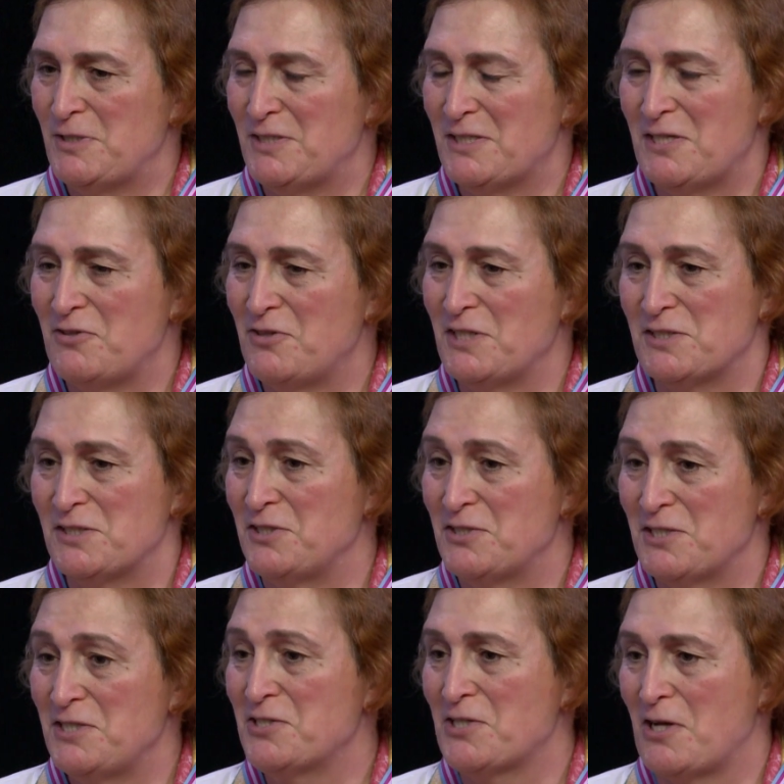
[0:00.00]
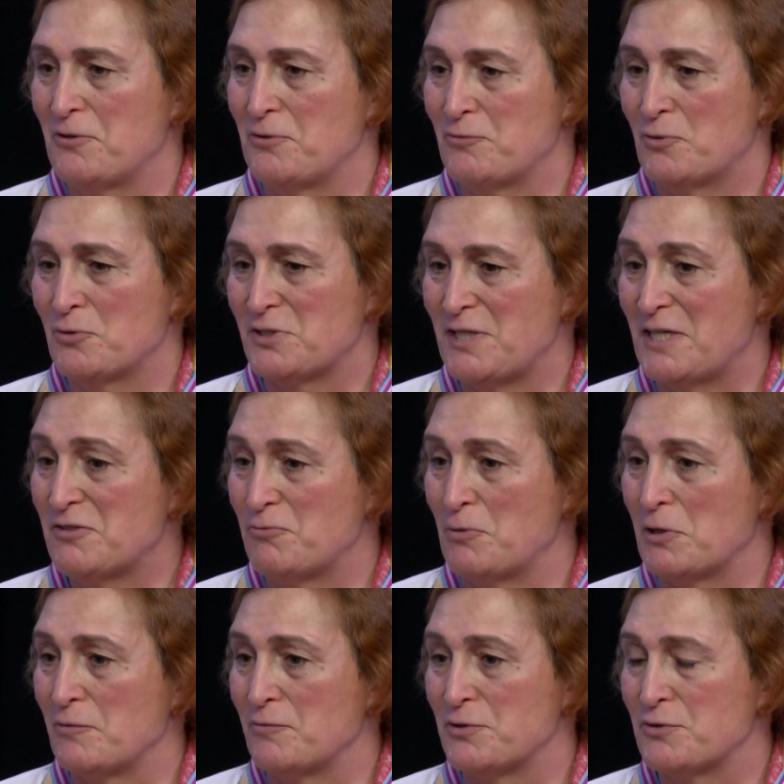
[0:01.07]
me see things in detail, and of course that's
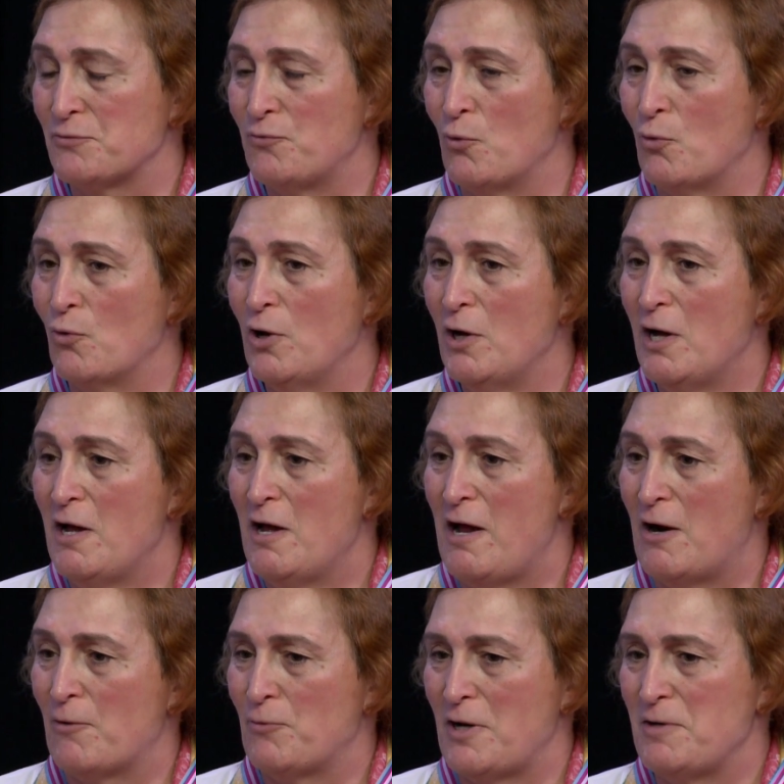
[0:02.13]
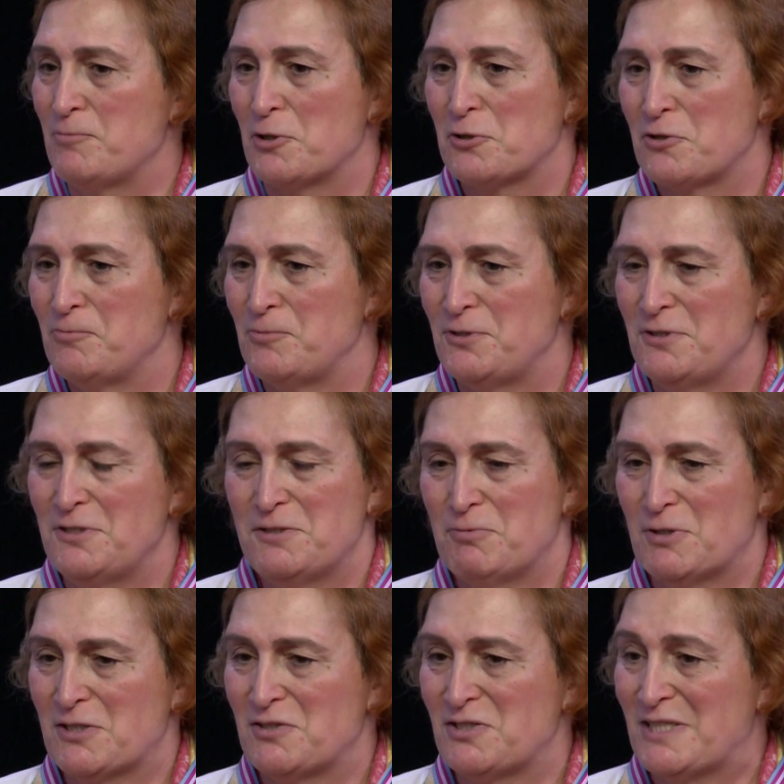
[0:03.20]
relevant for our rainbow communities,
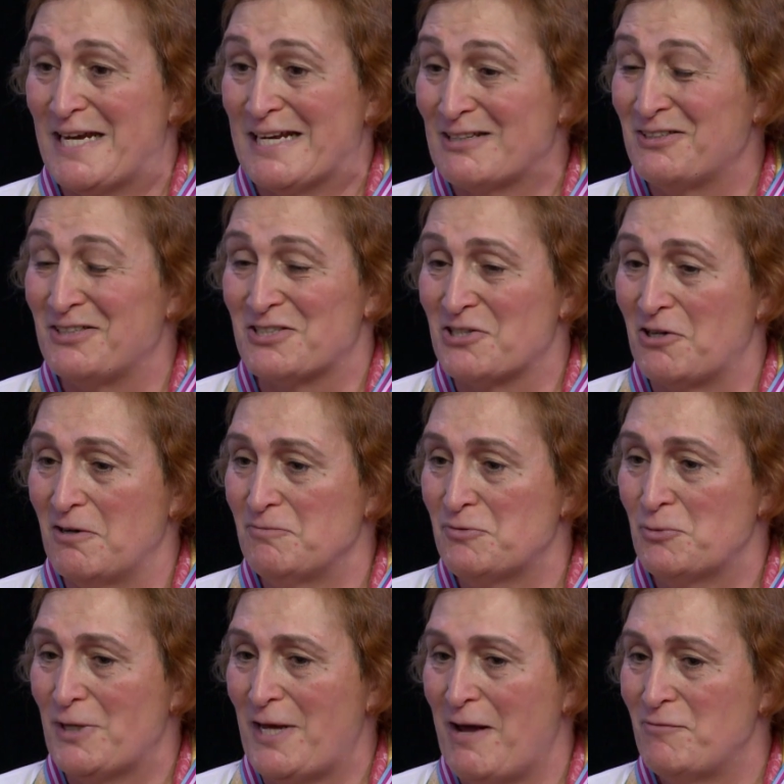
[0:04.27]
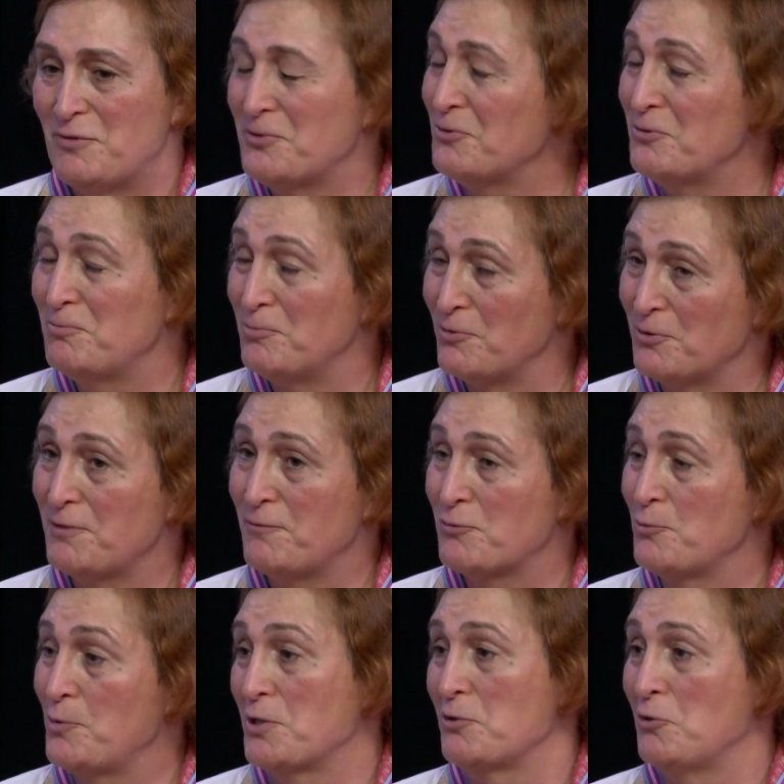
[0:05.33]
because sadly at times we haven't all brought
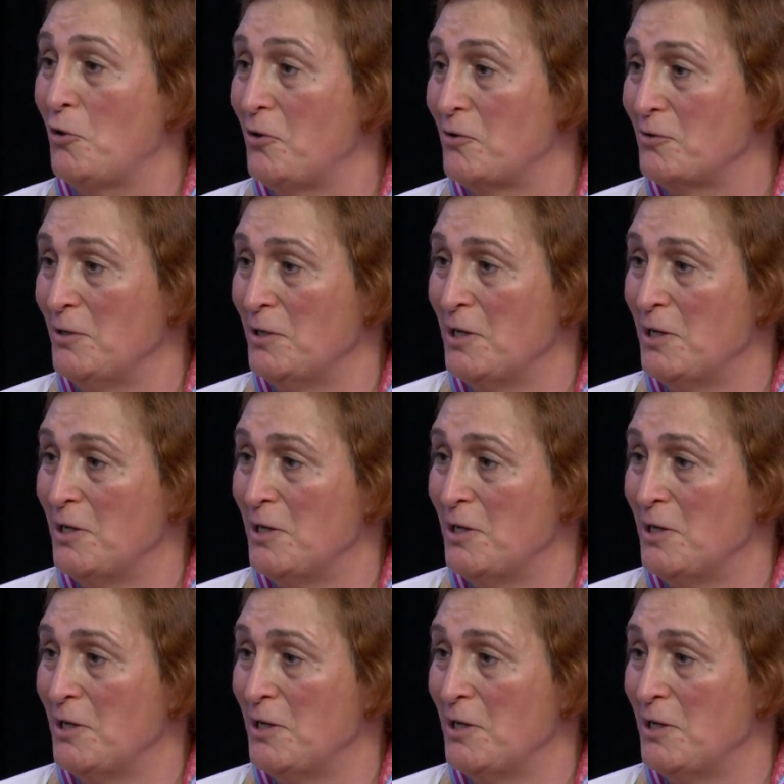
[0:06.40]
everyone along,